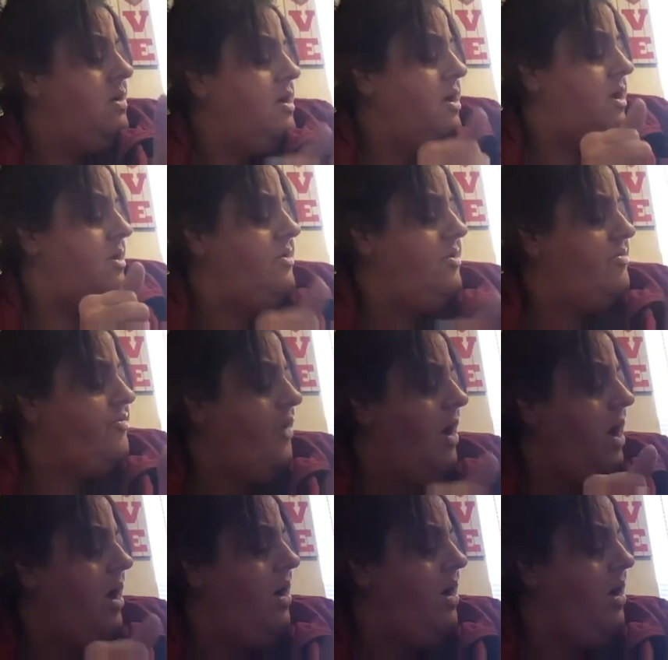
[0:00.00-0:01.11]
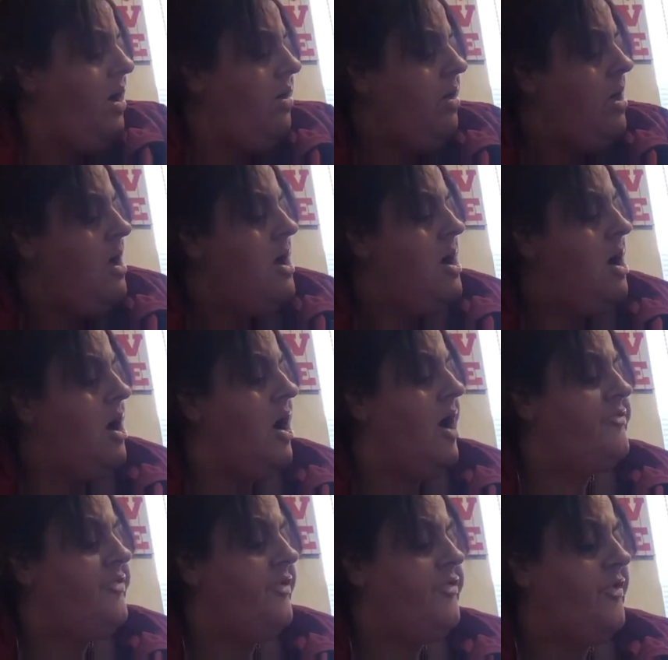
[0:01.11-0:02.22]
In this haul, all
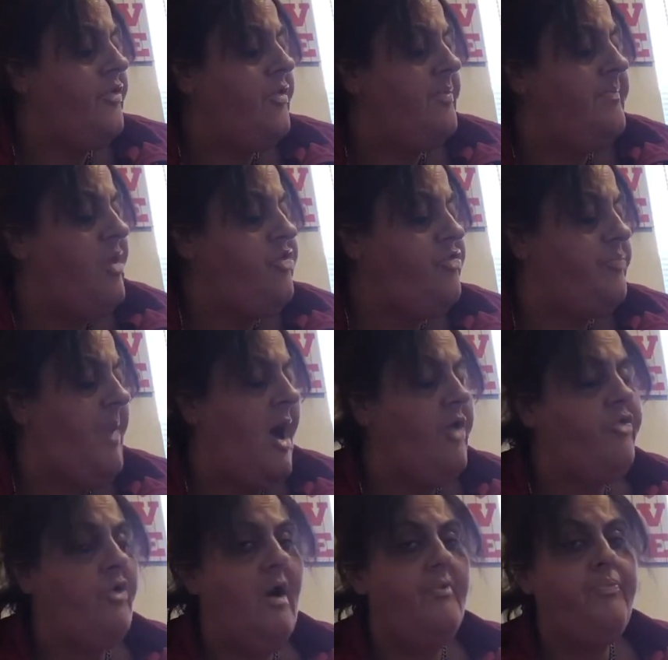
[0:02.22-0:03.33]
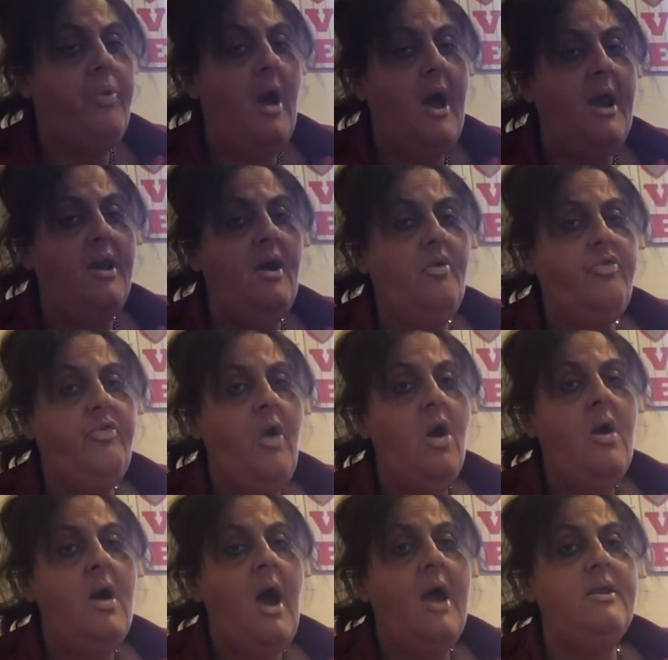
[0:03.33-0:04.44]
right. This is a mishmash of products.
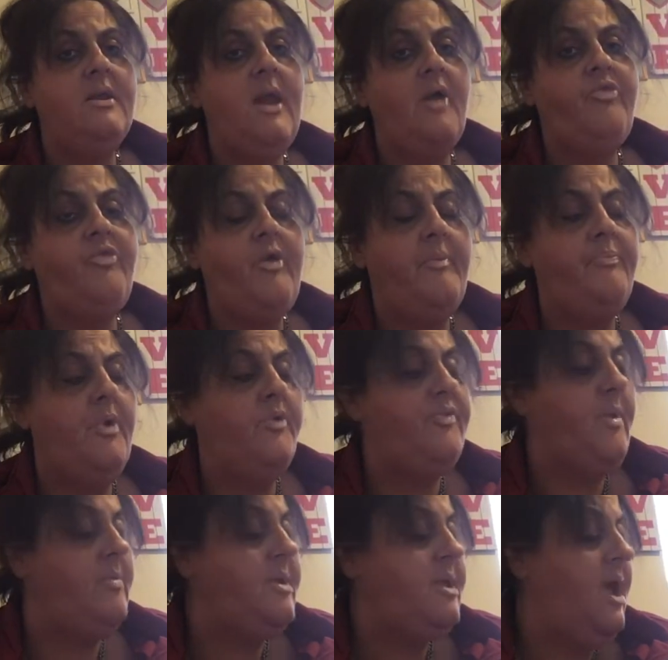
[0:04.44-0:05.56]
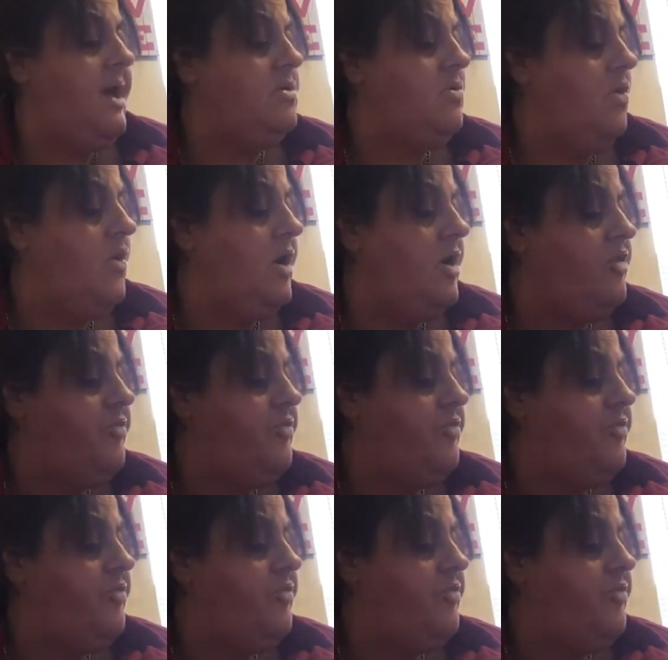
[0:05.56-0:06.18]
I did not separate them in categories